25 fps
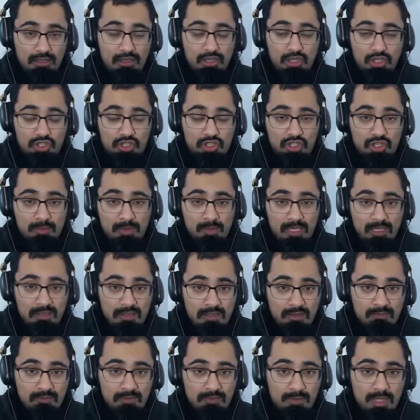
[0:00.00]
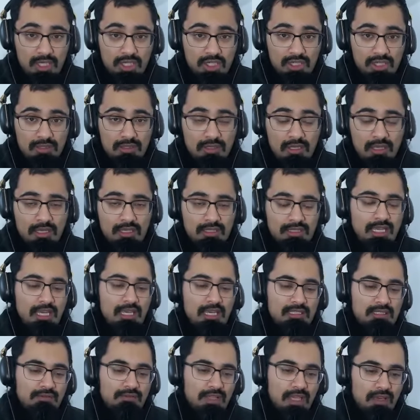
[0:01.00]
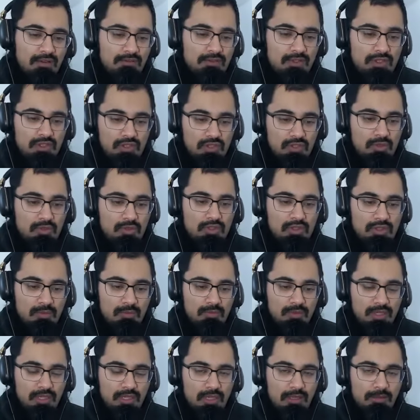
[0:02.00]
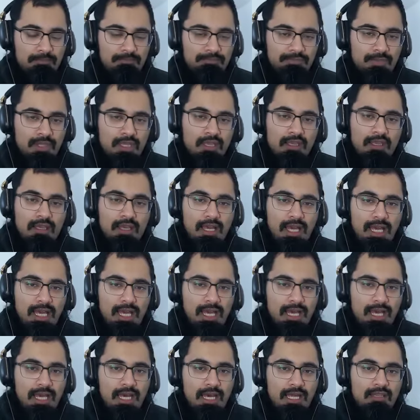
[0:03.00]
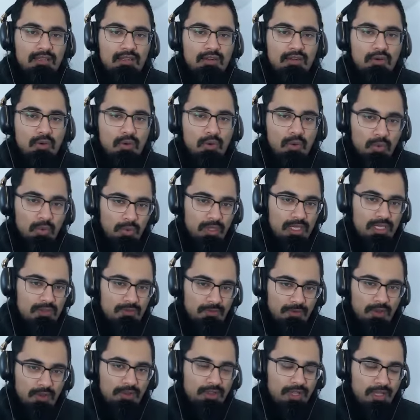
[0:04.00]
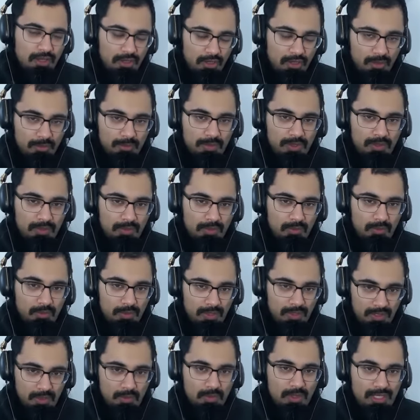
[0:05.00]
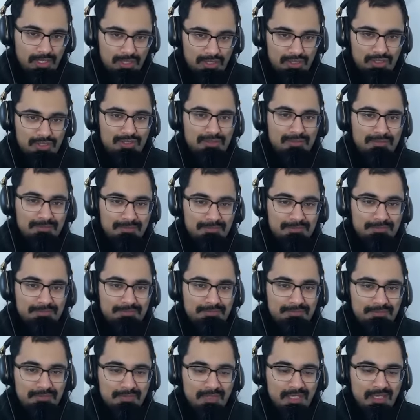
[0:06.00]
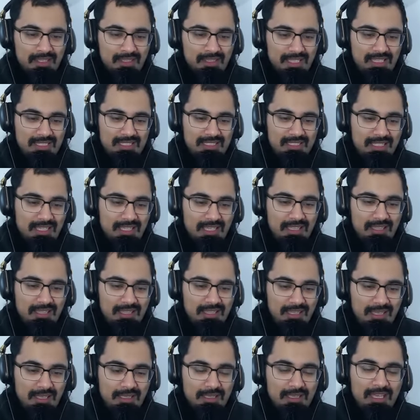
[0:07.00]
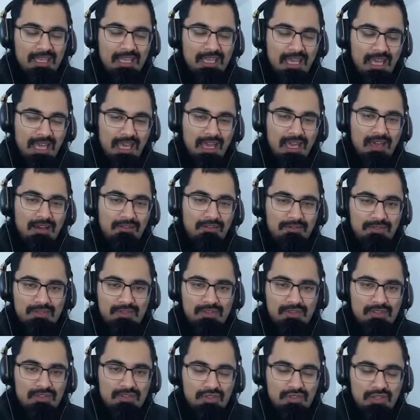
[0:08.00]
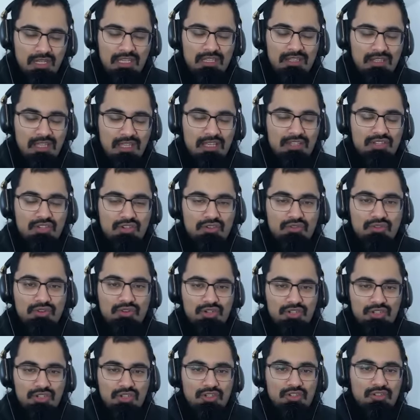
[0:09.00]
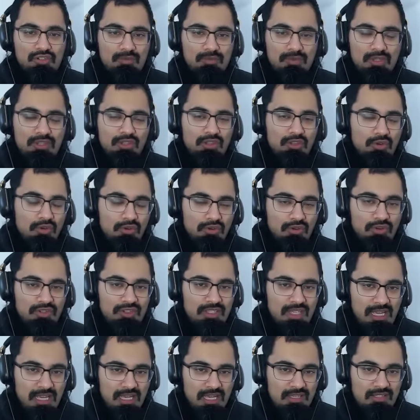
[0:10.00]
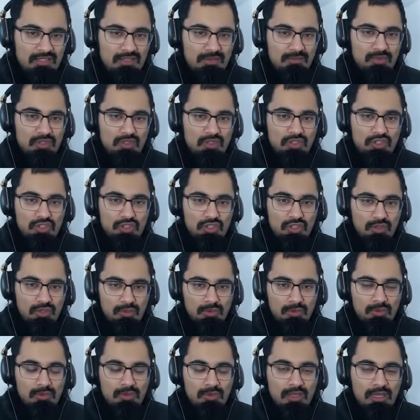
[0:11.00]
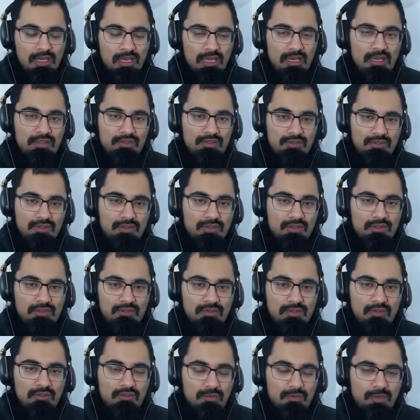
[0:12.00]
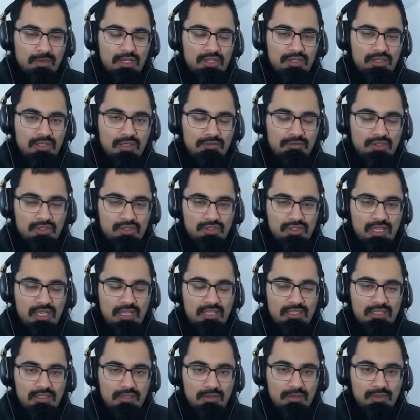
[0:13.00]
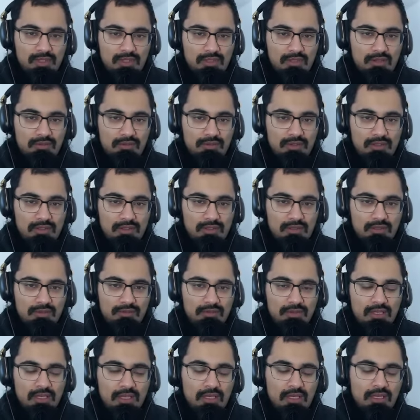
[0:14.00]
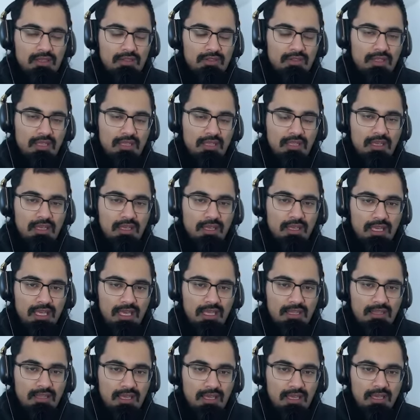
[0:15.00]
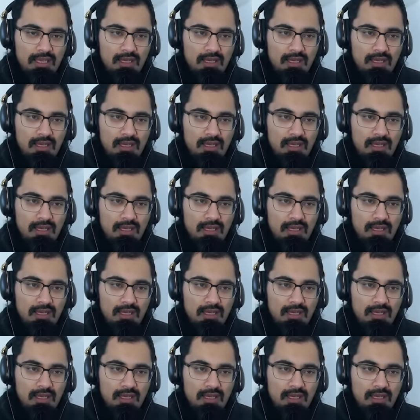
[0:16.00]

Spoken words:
consuming the information to actively having to do something. And always follow that up with a question. That's the key thing. Have in that structure something that you're going to ask them to do as a result of the information they've just had to observe and stuff. So then that, again, that